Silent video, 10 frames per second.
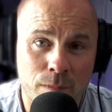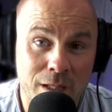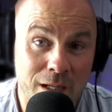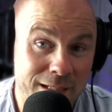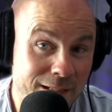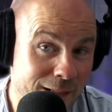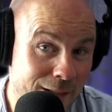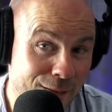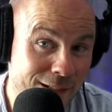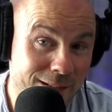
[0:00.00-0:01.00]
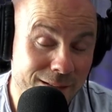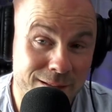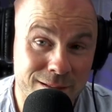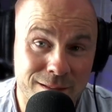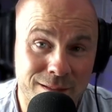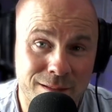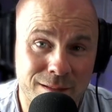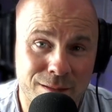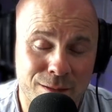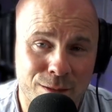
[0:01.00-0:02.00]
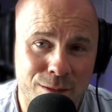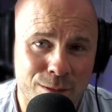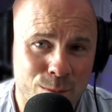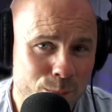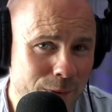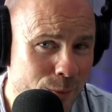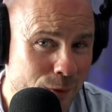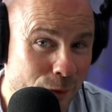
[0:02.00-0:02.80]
The idea that people